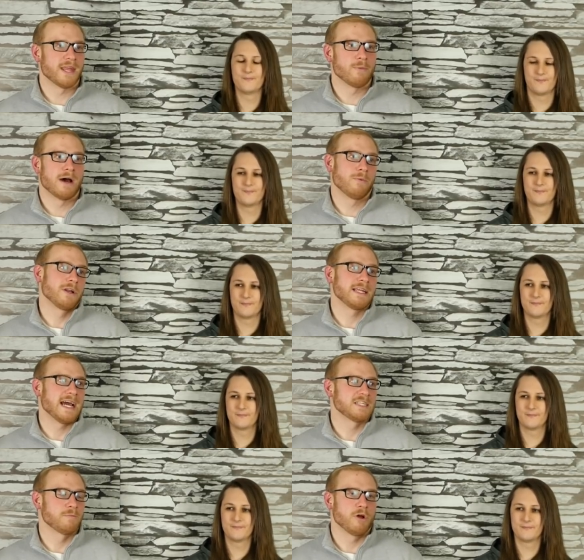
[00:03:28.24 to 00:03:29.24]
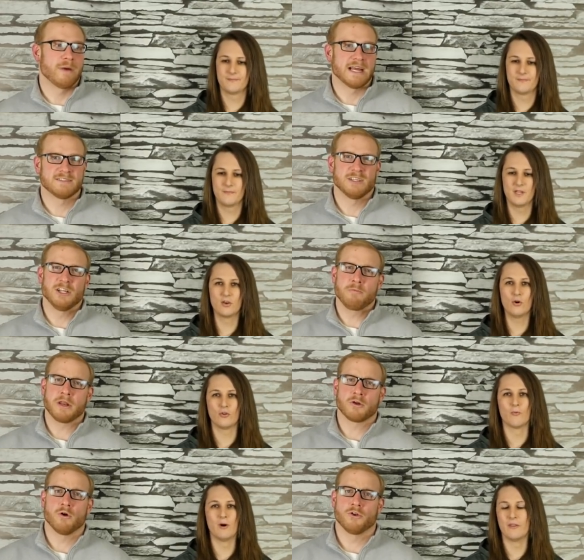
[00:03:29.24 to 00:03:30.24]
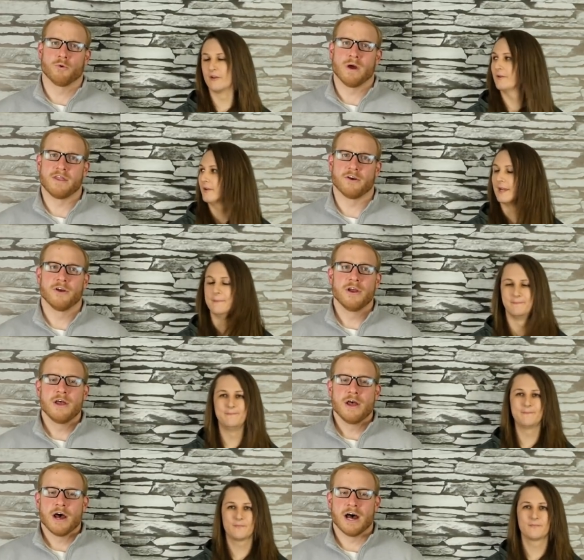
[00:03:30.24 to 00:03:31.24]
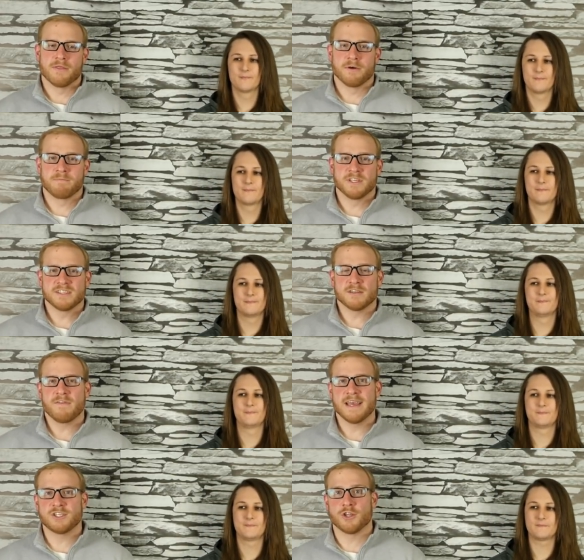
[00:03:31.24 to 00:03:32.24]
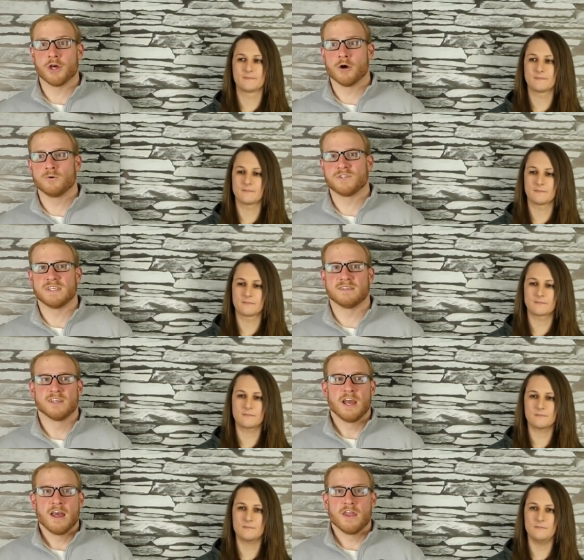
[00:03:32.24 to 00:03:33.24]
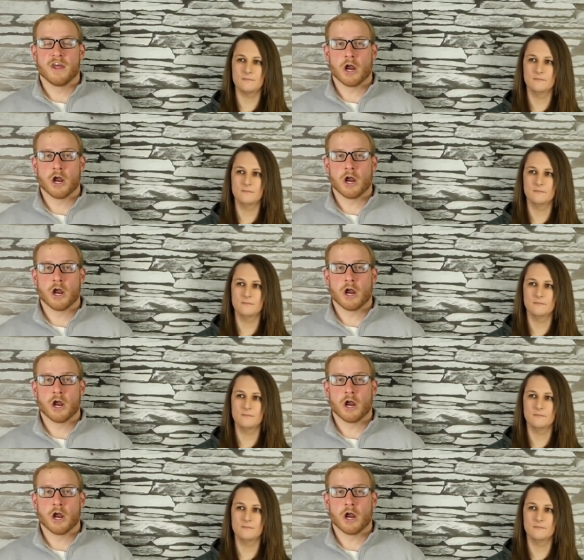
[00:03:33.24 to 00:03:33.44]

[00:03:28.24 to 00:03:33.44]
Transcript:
Speaker 1: they want to run gas blowbacks in a little bit of colder weather. Uh, the disadvantage of those is they